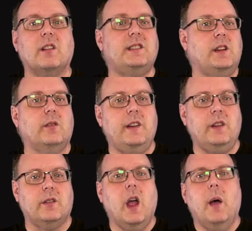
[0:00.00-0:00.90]
single
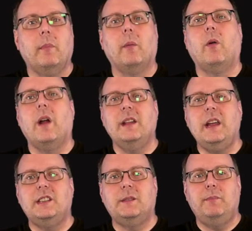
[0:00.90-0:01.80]
vineyard, but
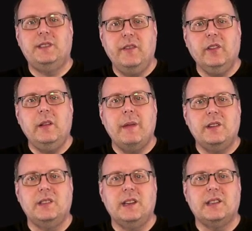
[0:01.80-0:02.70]
Morande specifically
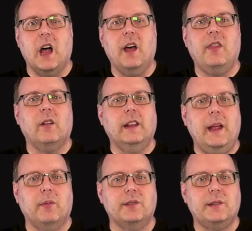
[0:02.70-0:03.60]
mentions this on their
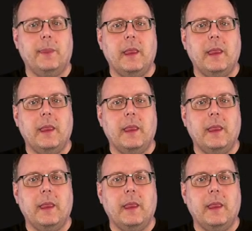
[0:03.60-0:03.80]
labels.